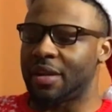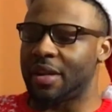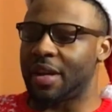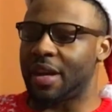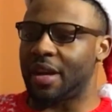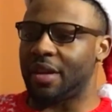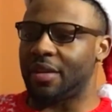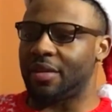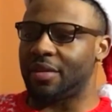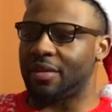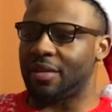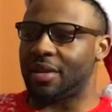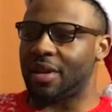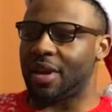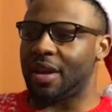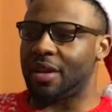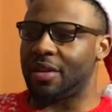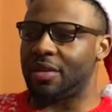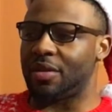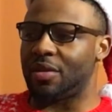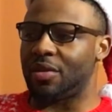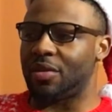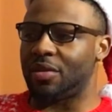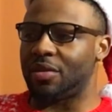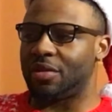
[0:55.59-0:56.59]
And I
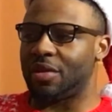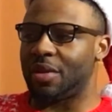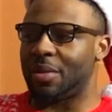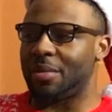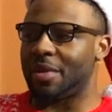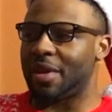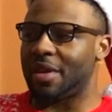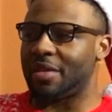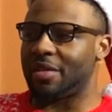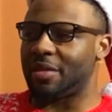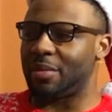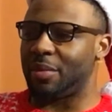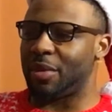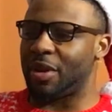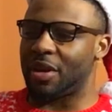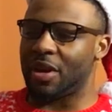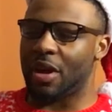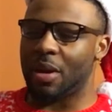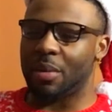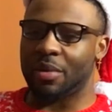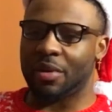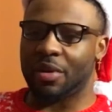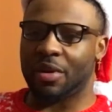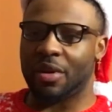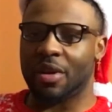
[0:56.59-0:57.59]
know sometimes it may
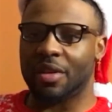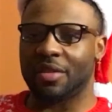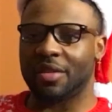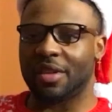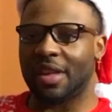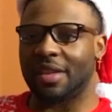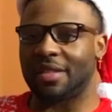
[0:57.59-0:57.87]
come across